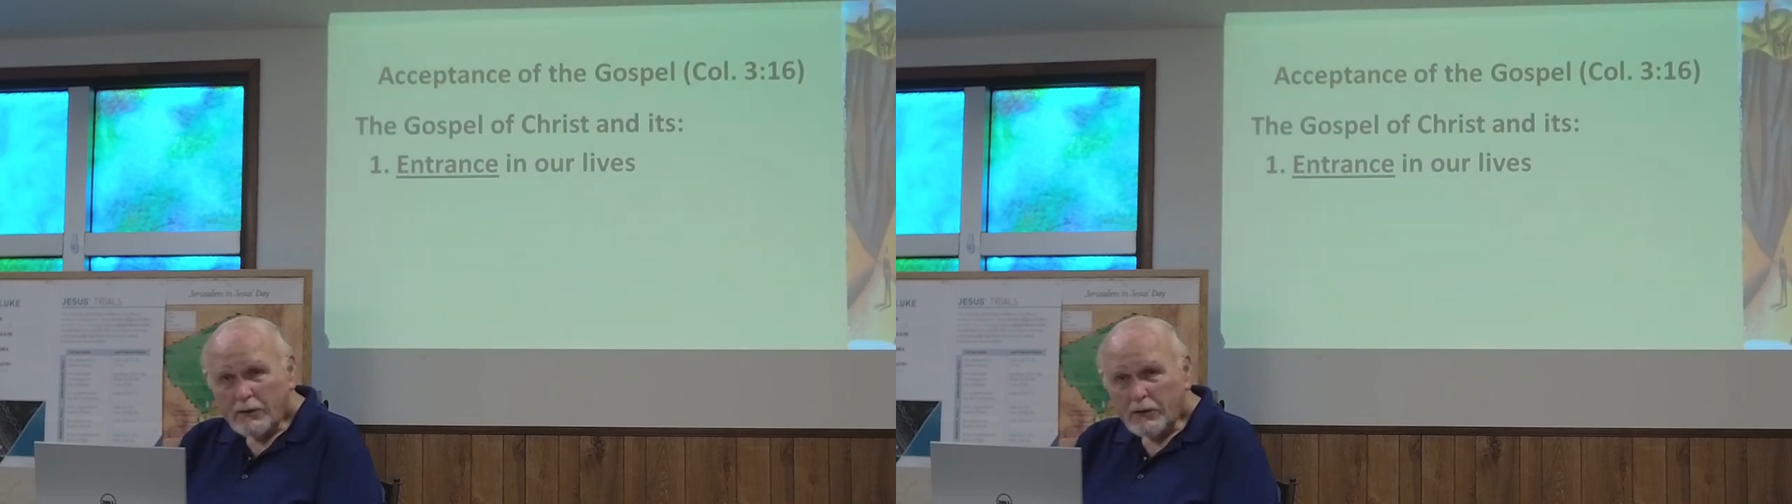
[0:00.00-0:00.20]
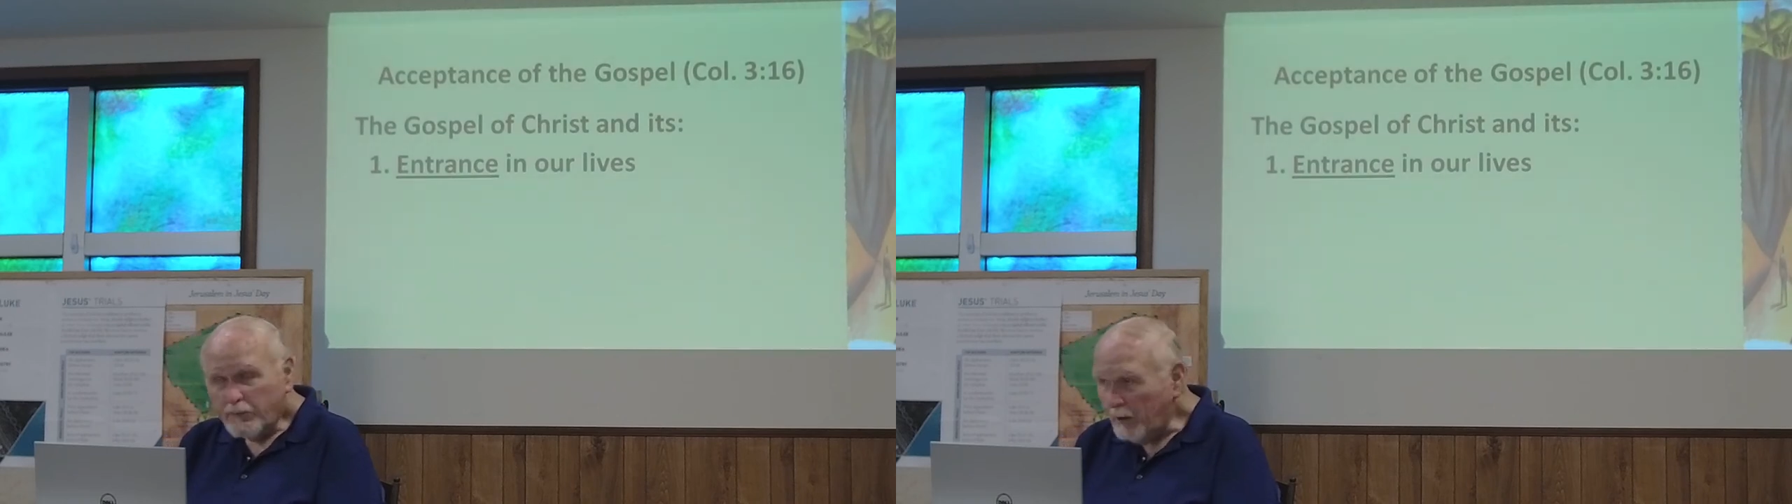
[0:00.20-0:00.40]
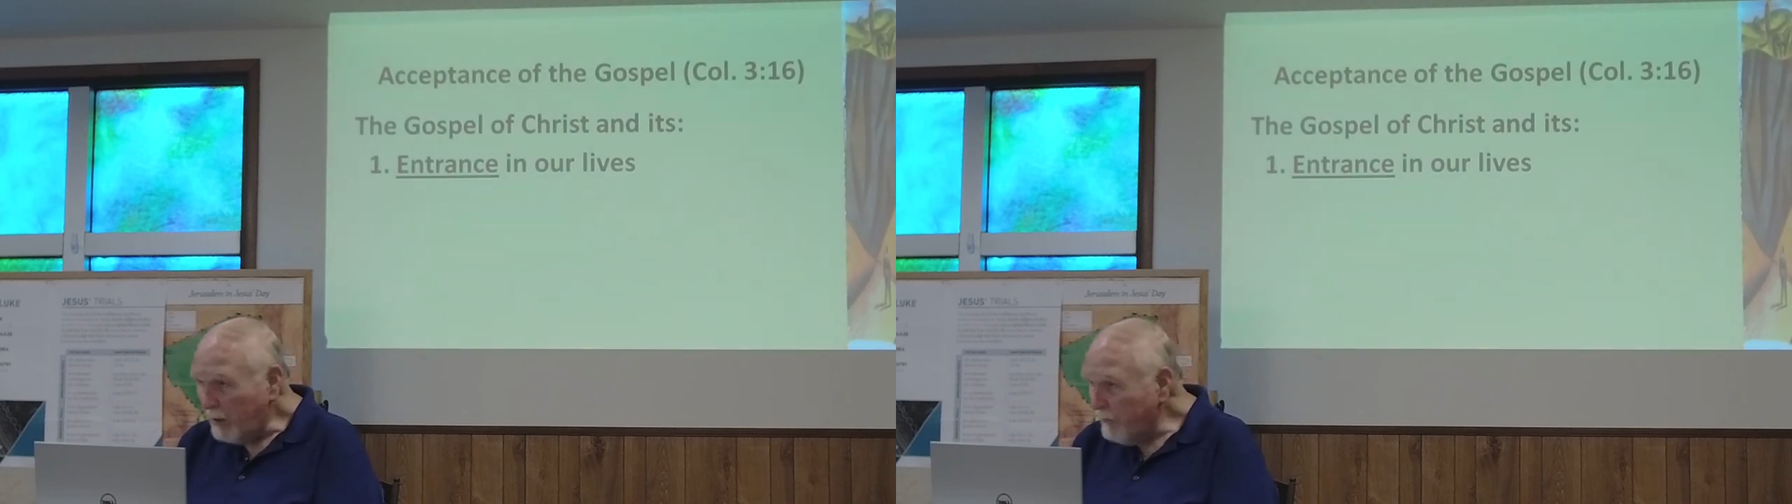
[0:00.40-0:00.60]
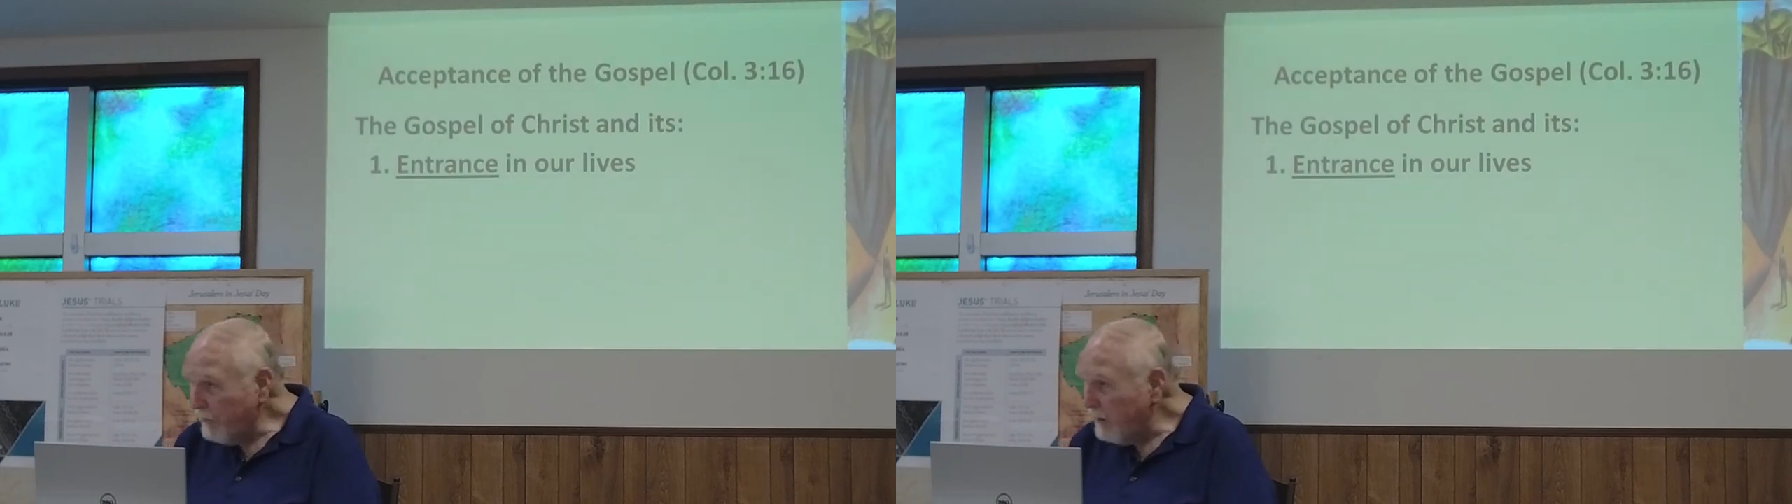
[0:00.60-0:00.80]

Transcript: you're part of